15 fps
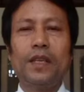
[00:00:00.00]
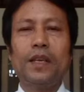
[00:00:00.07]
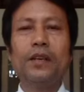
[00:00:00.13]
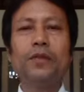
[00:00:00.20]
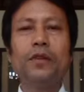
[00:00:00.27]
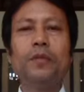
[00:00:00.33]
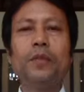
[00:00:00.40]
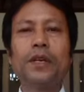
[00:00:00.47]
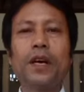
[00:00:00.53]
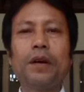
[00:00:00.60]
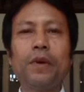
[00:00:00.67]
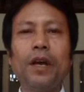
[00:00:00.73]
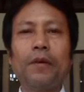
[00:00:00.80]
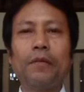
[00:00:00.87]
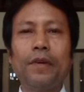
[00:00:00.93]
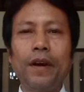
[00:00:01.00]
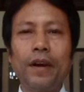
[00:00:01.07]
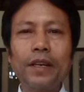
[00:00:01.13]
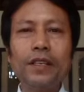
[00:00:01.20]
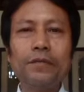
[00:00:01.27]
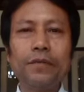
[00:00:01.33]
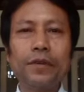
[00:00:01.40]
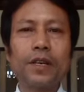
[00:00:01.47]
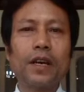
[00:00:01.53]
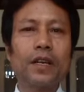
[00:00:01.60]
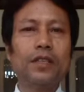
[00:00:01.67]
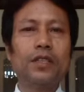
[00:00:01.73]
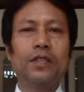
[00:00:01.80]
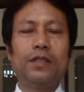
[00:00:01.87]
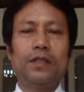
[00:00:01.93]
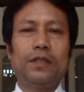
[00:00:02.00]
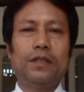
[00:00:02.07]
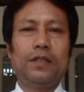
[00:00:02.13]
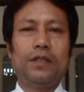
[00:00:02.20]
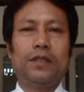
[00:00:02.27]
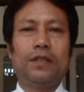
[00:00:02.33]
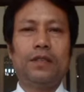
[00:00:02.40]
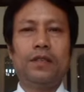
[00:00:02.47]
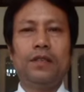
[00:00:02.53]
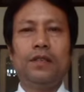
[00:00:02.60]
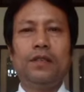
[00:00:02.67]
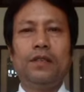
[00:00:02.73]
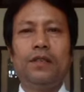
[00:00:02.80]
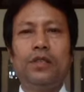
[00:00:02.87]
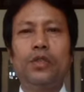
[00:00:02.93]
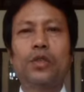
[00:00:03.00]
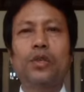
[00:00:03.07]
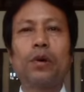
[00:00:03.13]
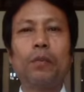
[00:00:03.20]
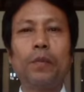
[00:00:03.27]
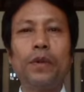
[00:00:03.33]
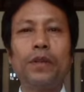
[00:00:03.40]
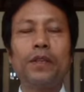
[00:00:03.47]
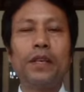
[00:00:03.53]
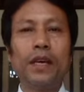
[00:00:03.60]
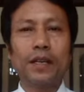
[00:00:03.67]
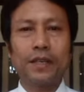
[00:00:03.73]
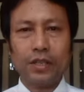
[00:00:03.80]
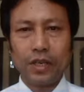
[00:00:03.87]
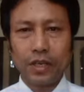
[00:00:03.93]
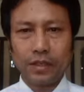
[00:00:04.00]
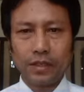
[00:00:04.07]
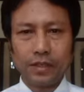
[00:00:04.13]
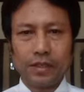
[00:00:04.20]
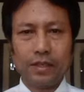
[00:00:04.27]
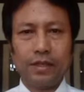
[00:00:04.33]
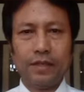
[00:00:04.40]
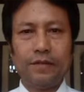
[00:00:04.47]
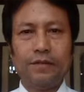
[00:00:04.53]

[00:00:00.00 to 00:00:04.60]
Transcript: it will become a very difficult to complete a task.